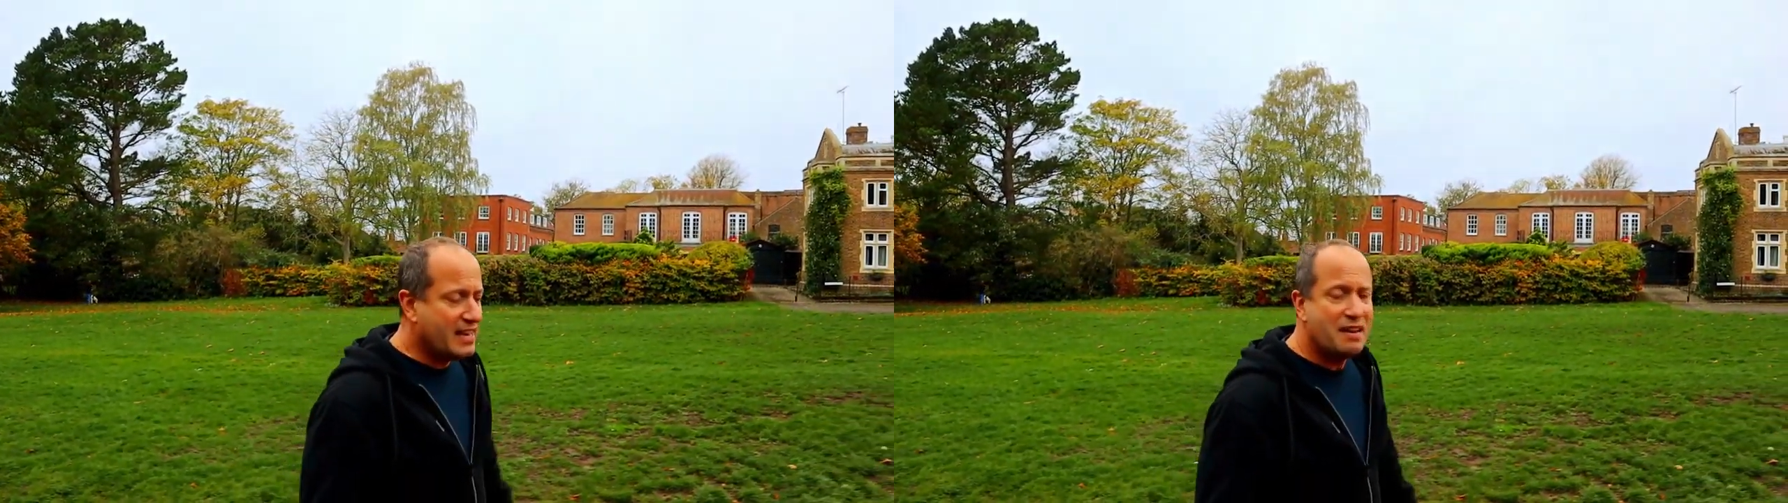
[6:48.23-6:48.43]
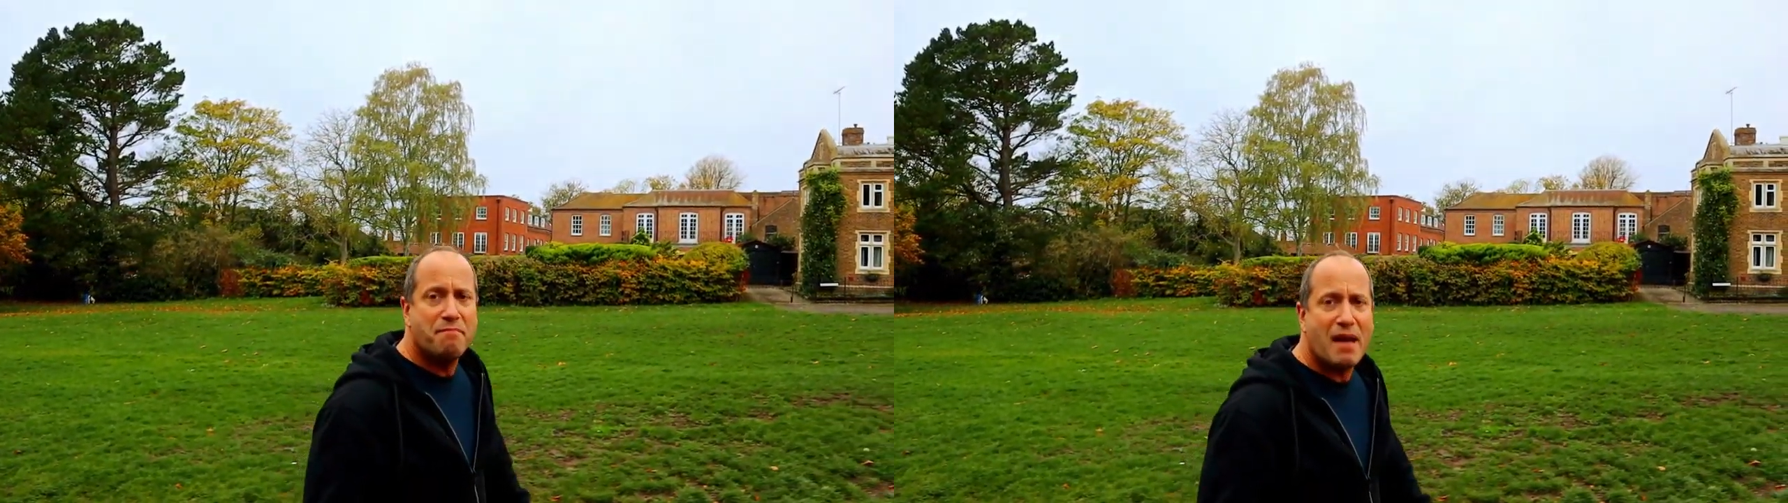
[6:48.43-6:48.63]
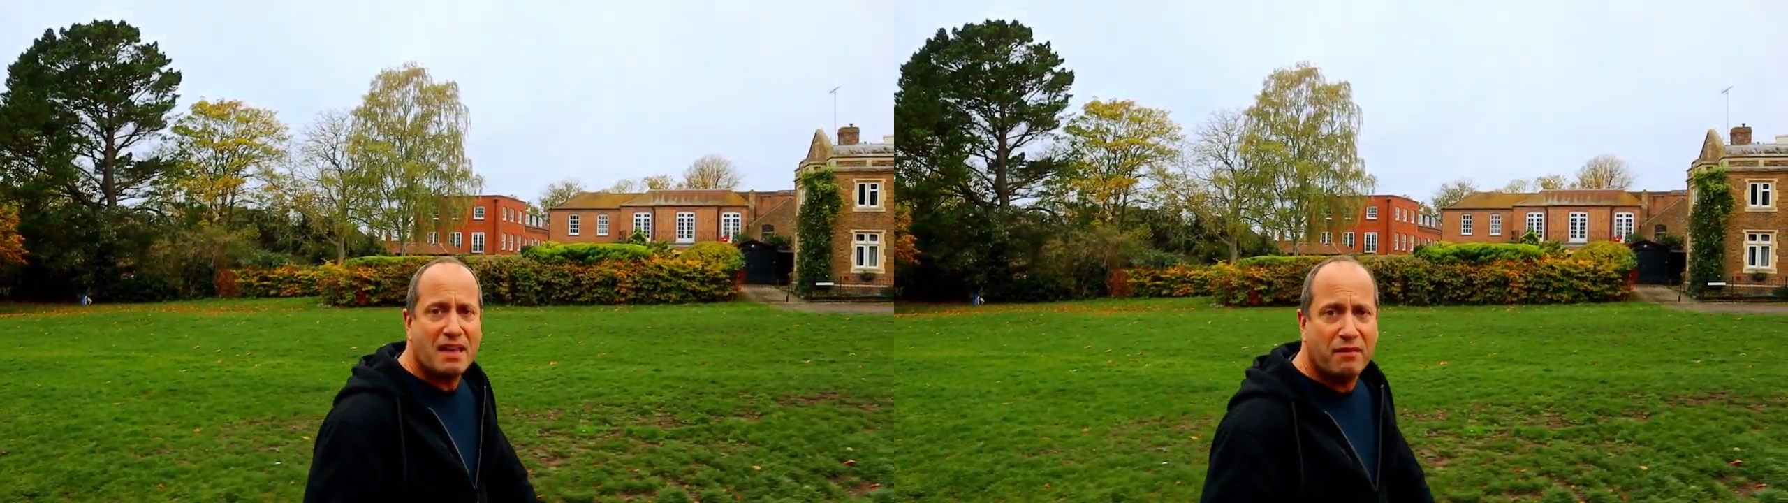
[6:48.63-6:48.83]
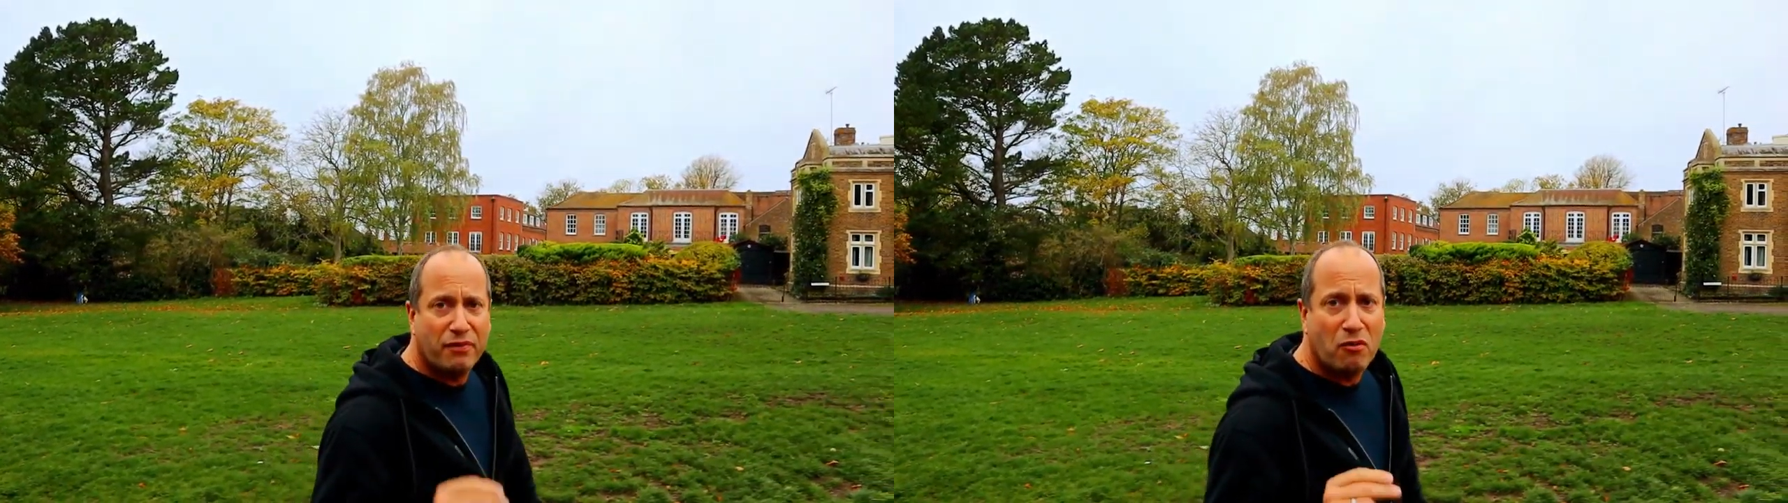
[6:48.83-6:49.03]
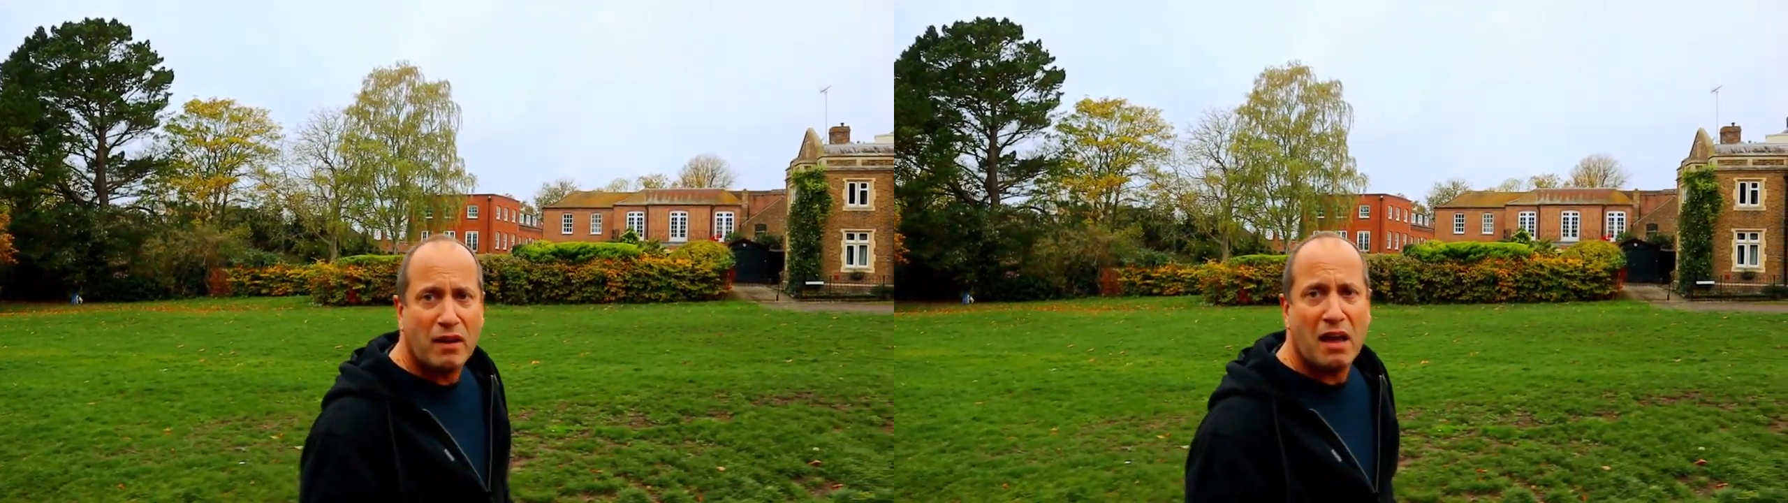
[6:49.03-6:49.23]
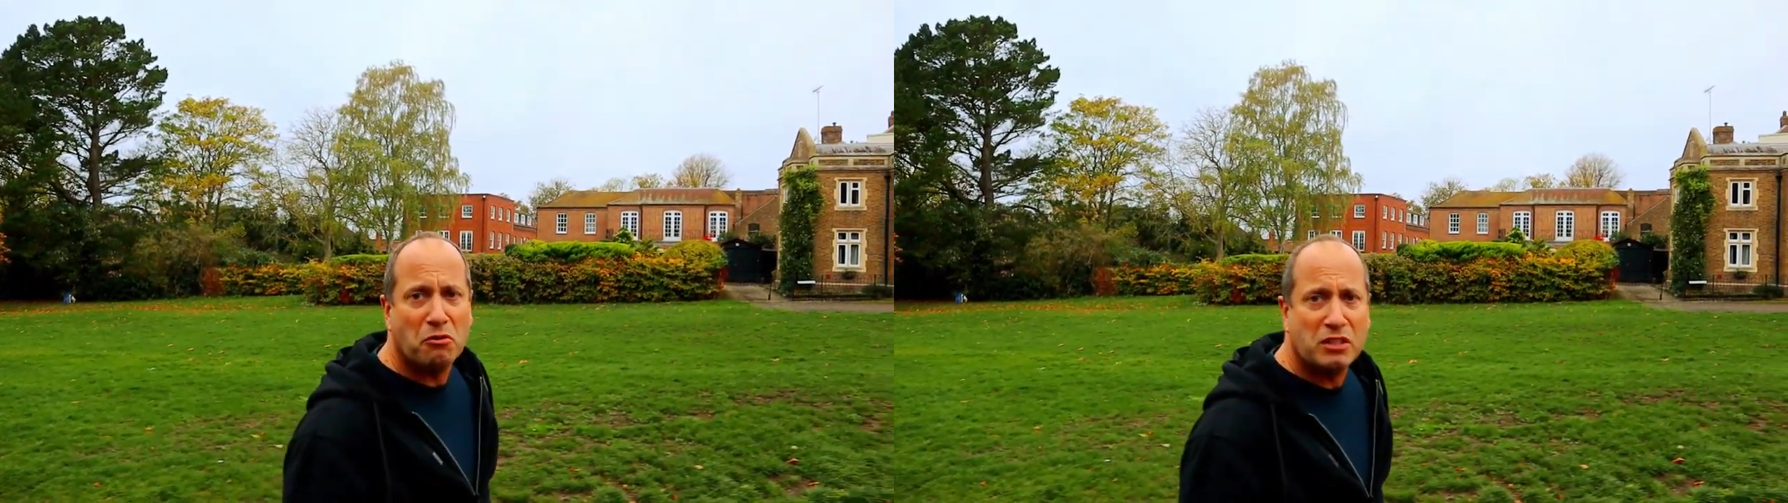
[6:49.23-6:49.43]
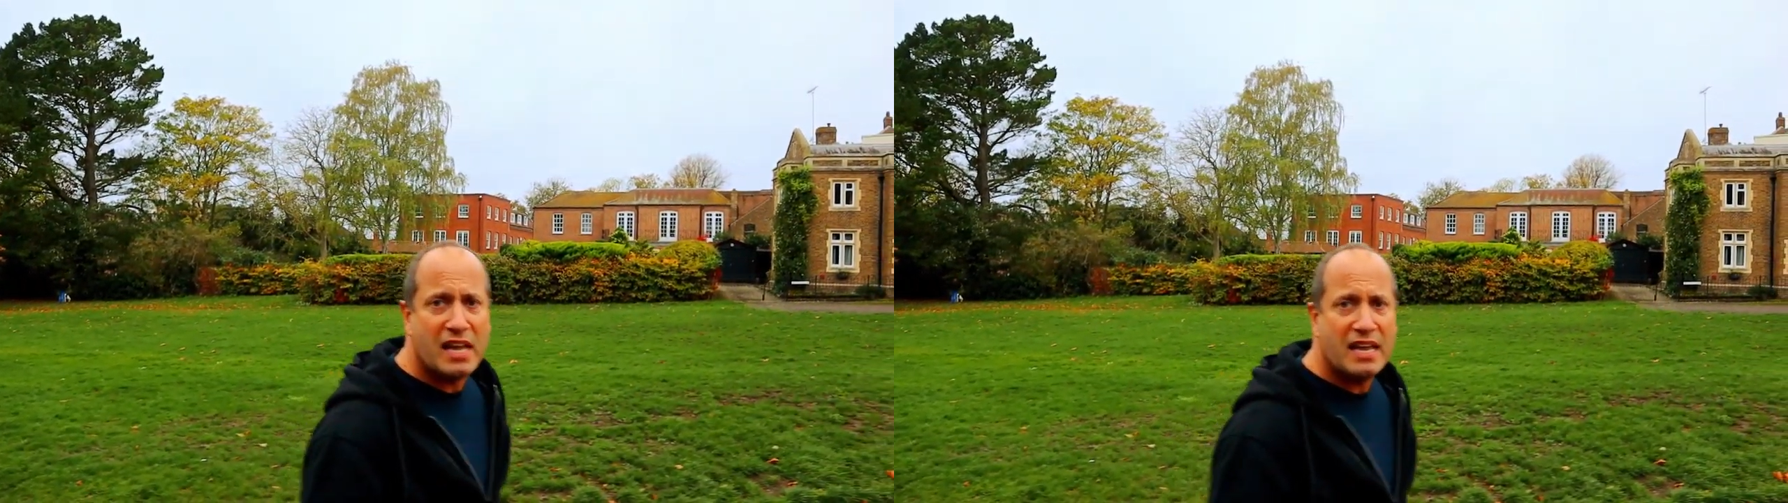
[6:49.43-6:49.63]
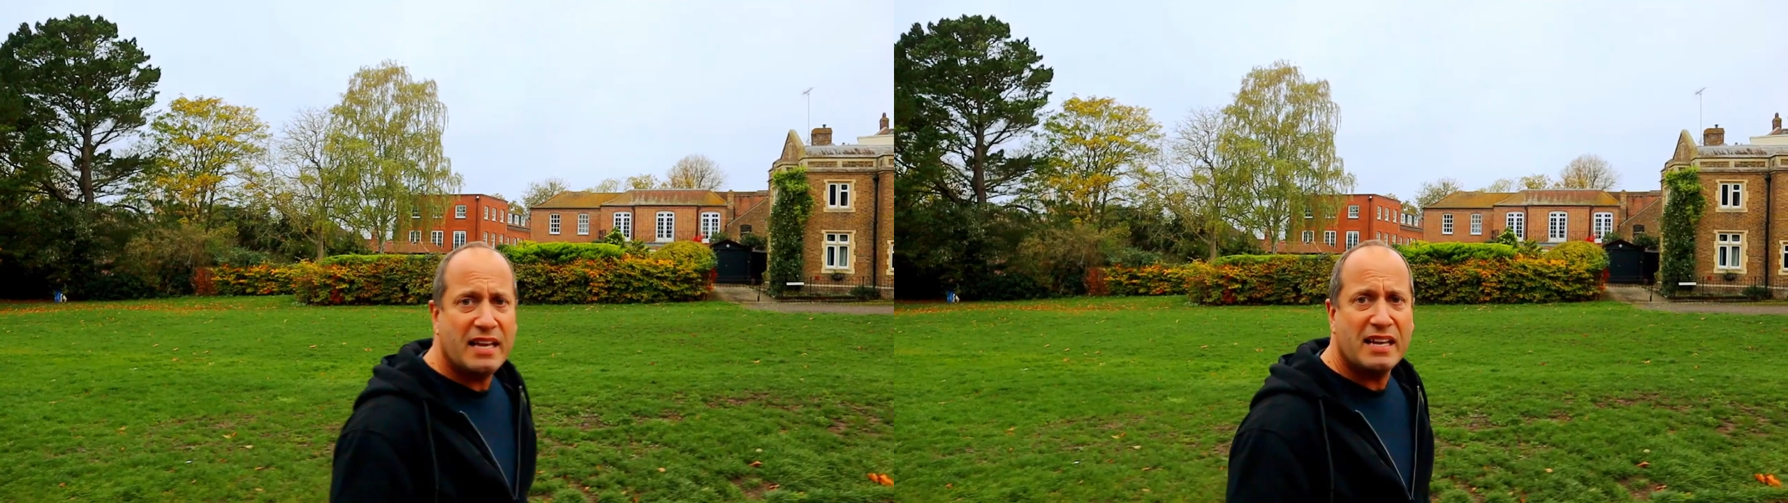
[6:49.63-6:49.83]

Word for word: He didn't make him feel guilty.